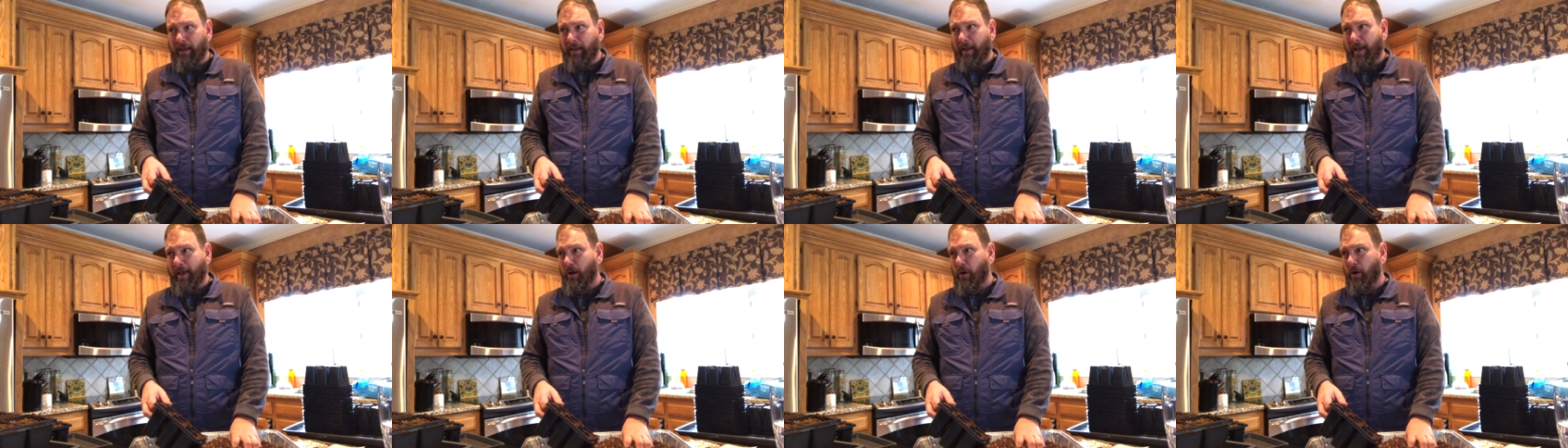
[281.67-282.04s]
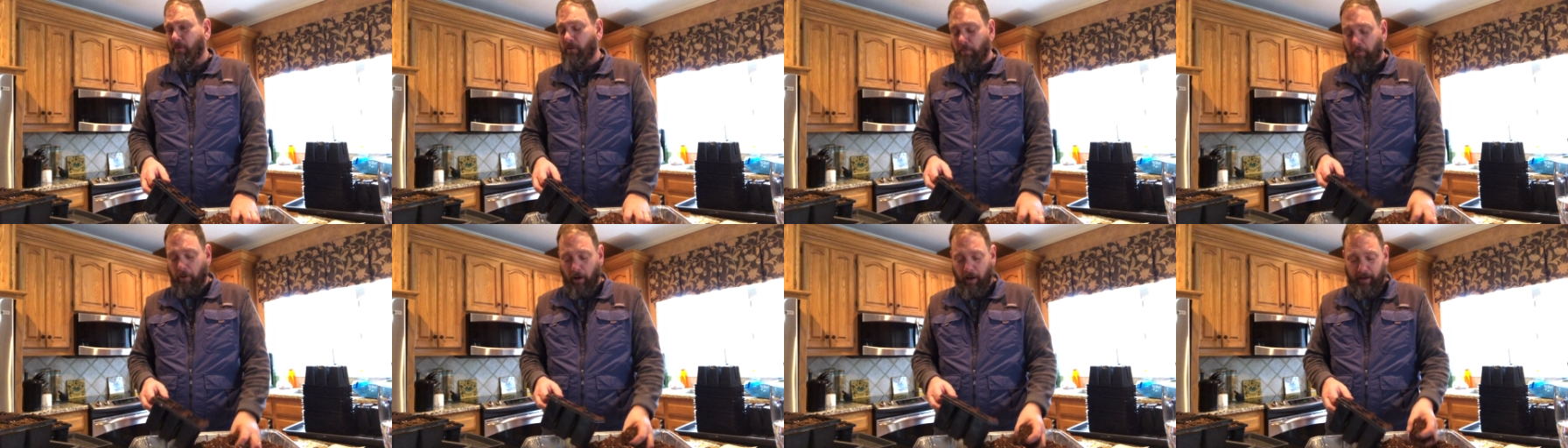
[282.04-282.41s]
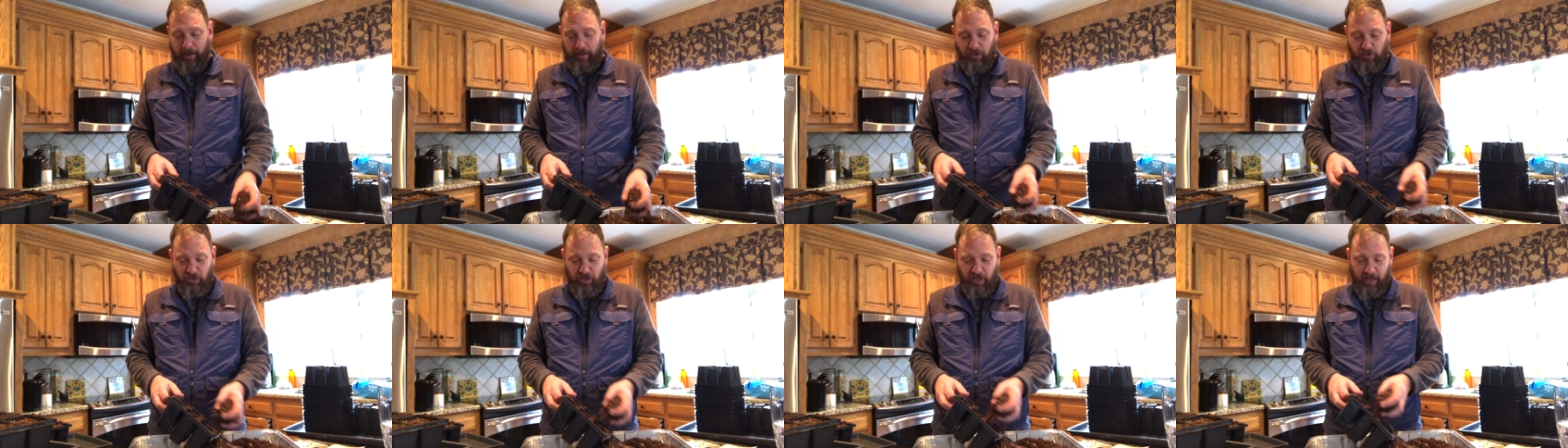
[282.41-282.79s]
I don't have a
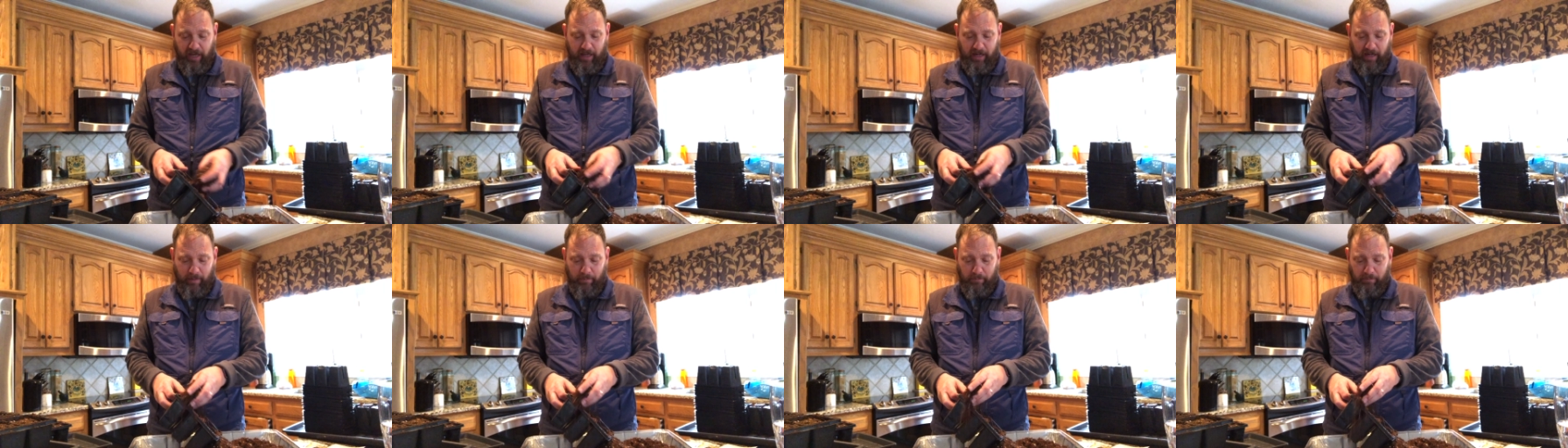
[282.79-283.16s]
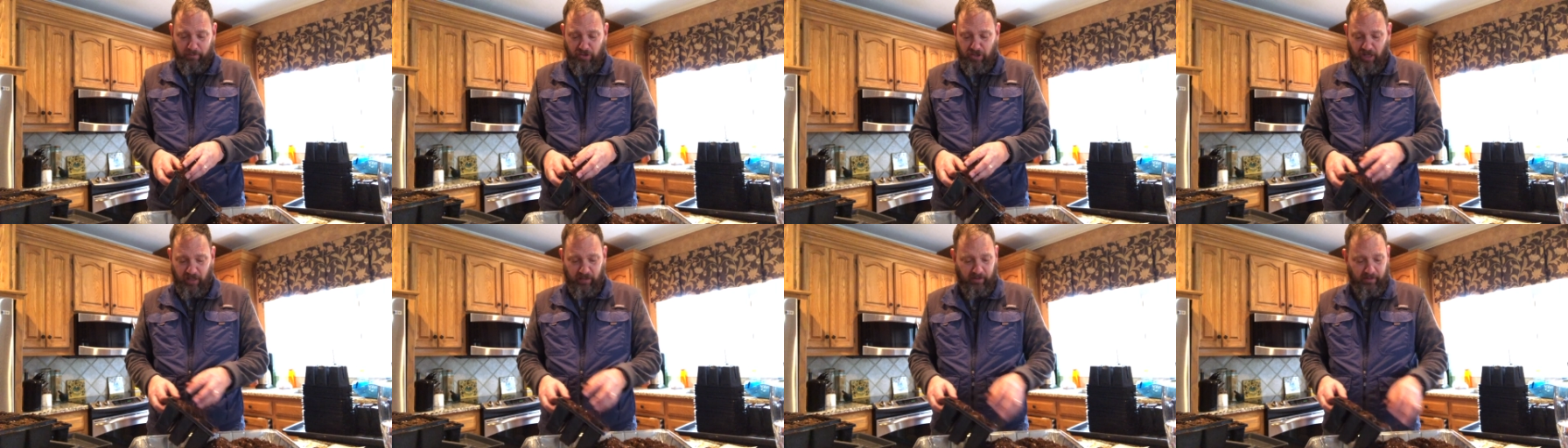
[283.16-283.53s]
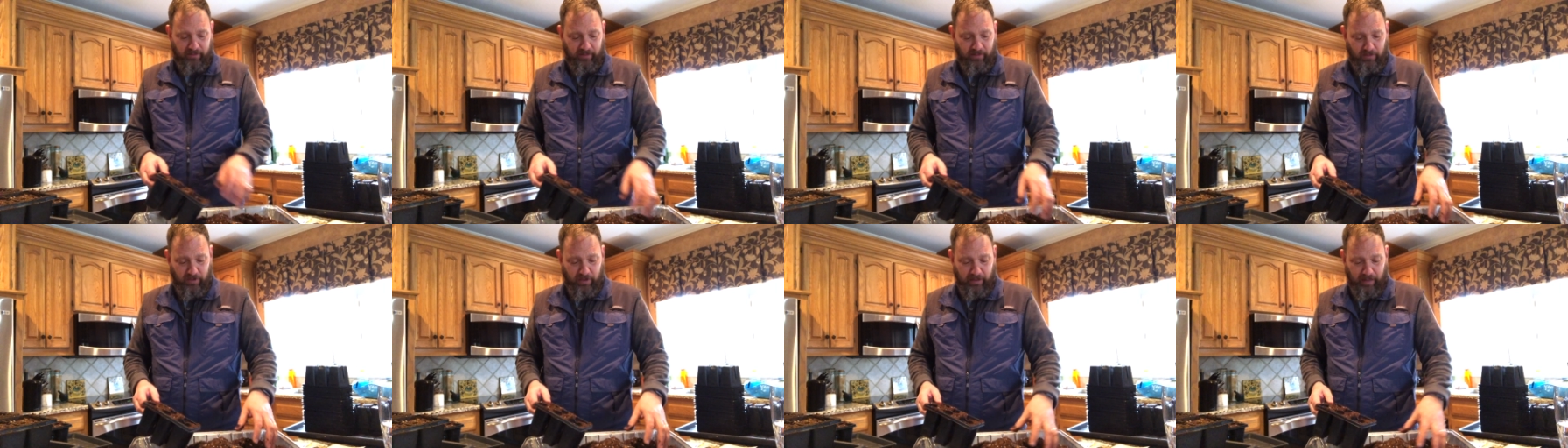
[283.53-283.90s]
potting shed. I'm jealous
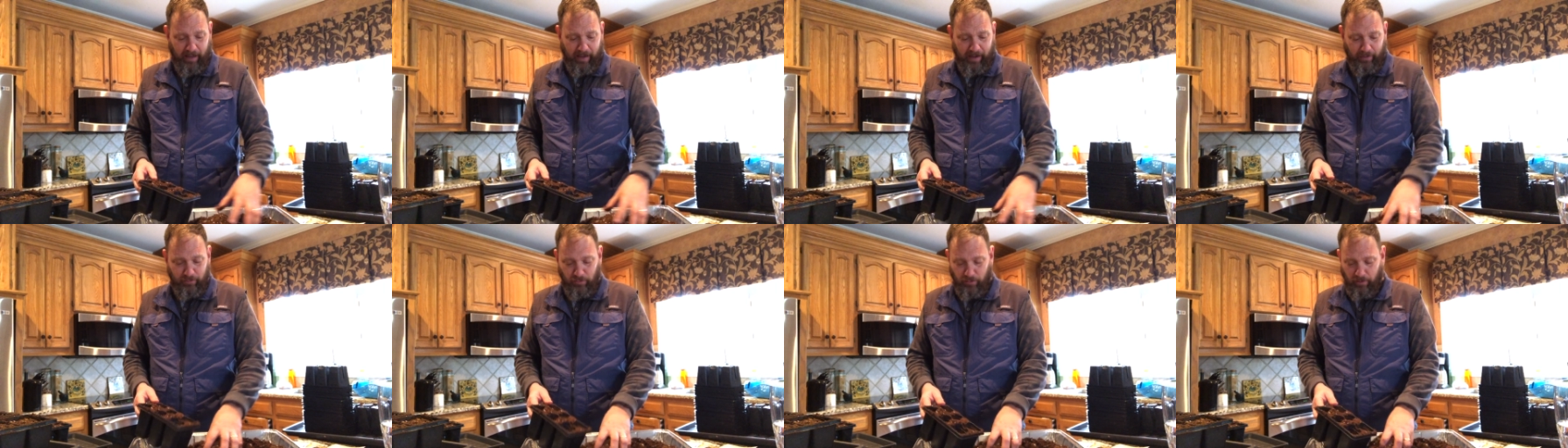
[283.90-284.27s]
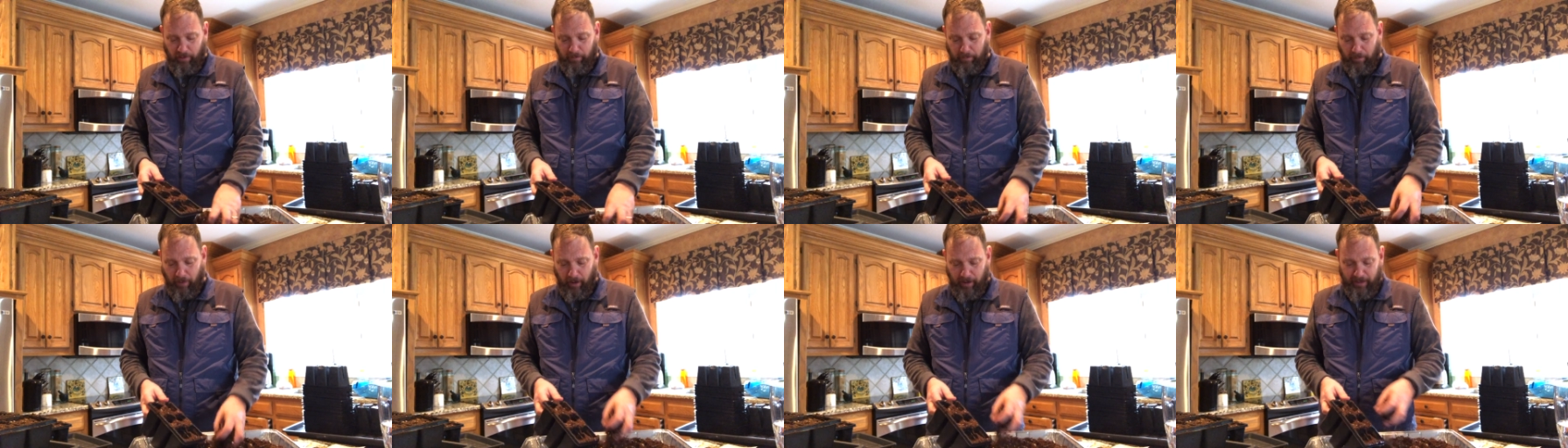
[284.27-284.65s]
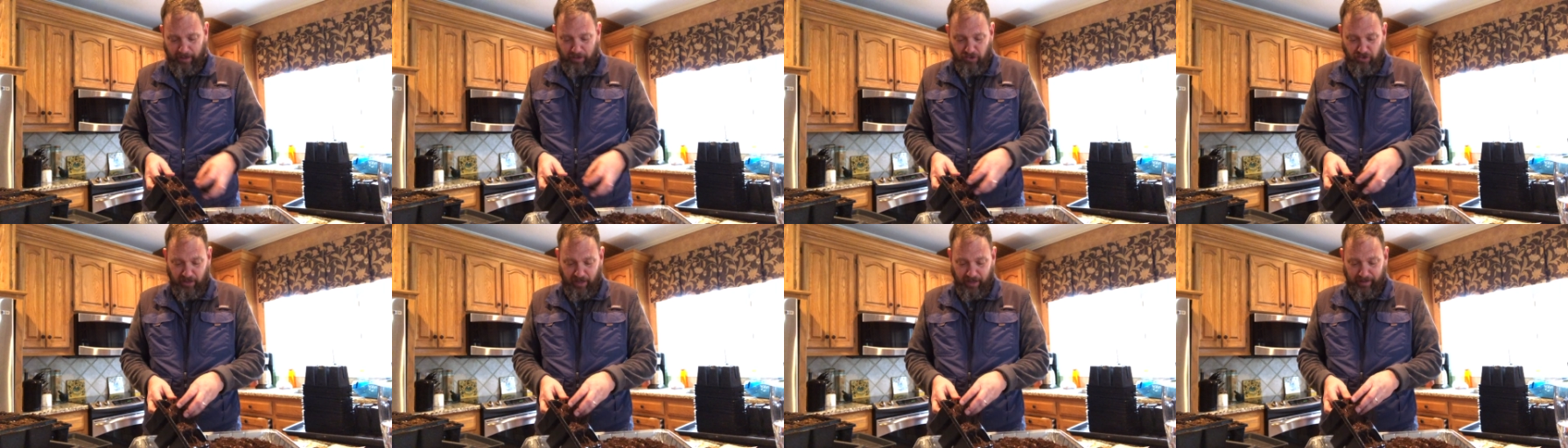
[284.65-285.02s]
of you guys who have potting
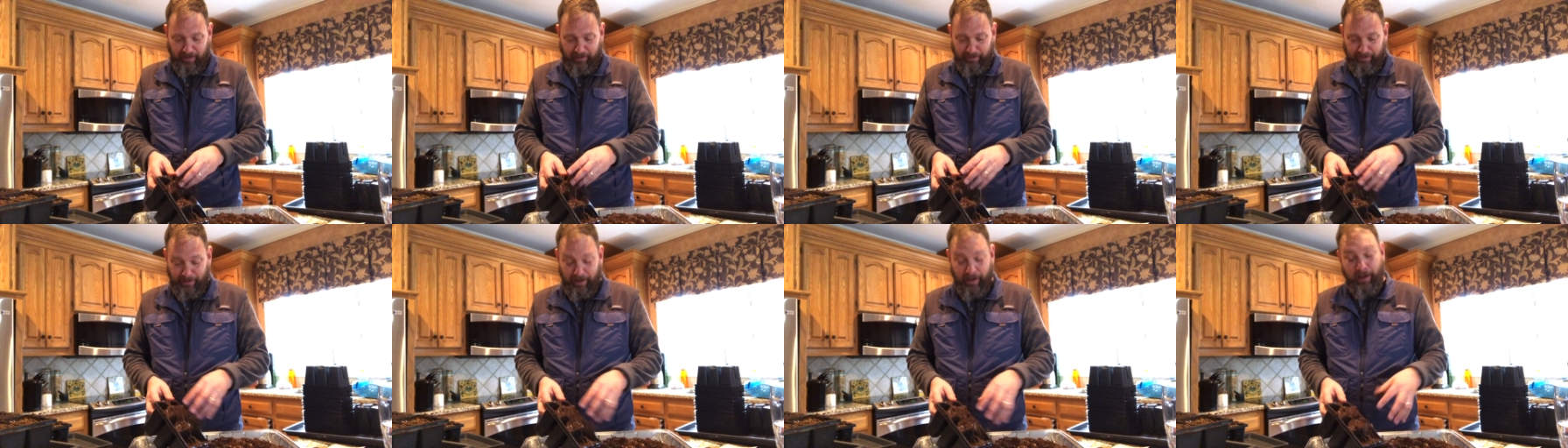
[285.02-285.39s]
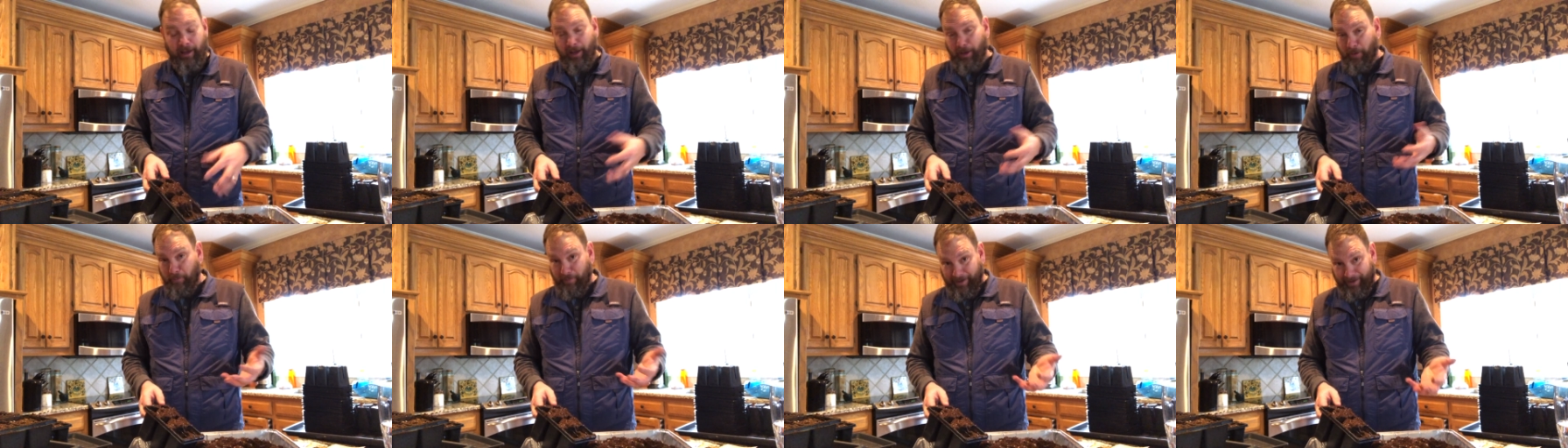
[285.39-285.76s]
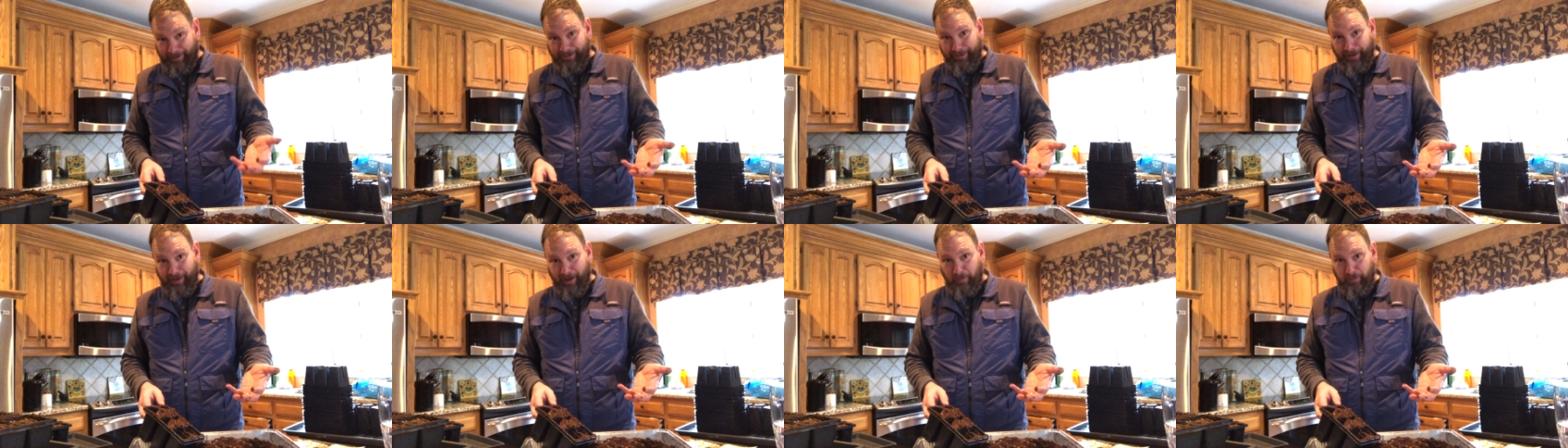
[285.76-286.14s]
sheds, but I
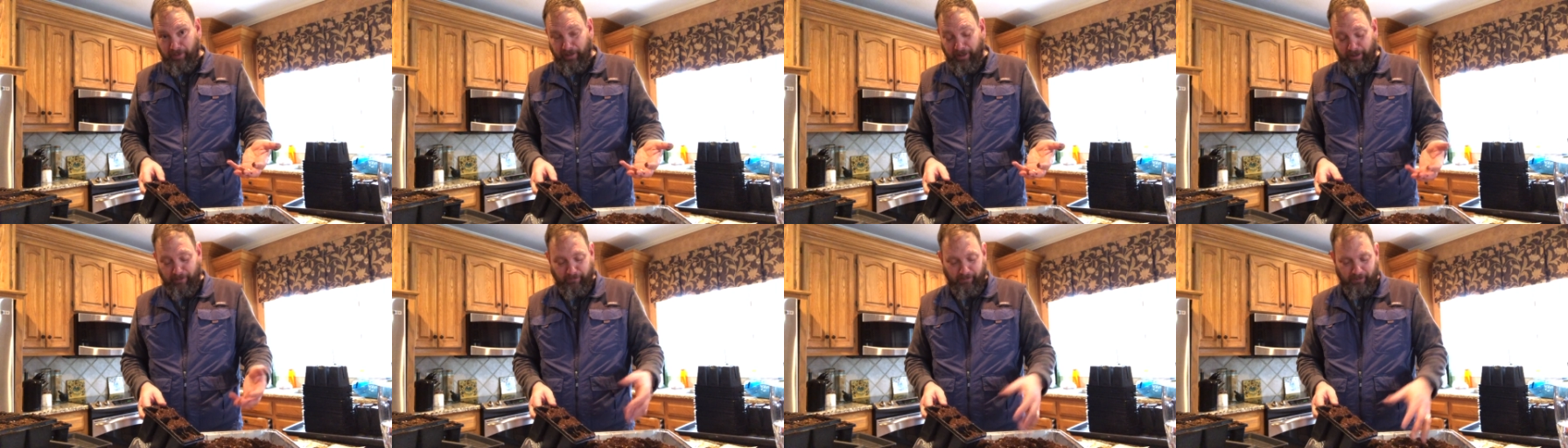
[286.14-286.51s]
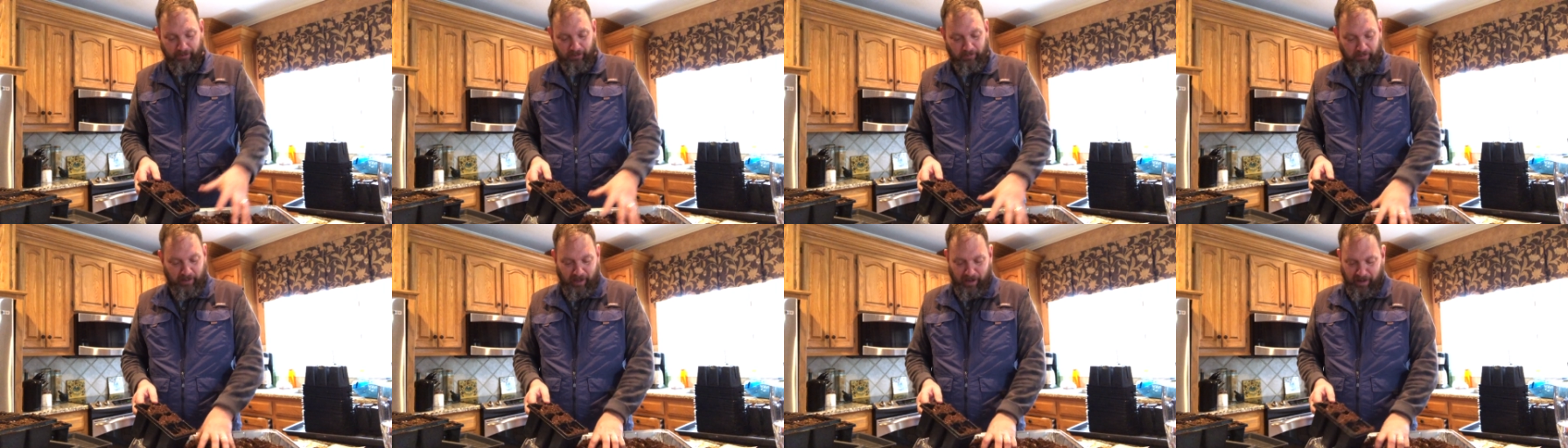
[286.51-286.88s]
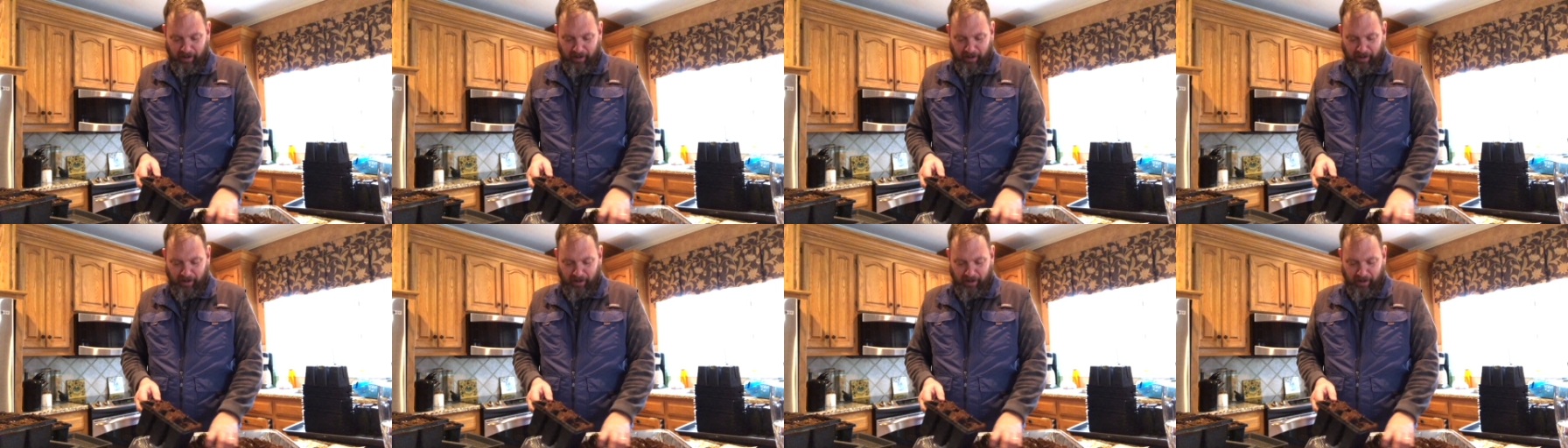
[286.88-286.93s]
do got a plant room.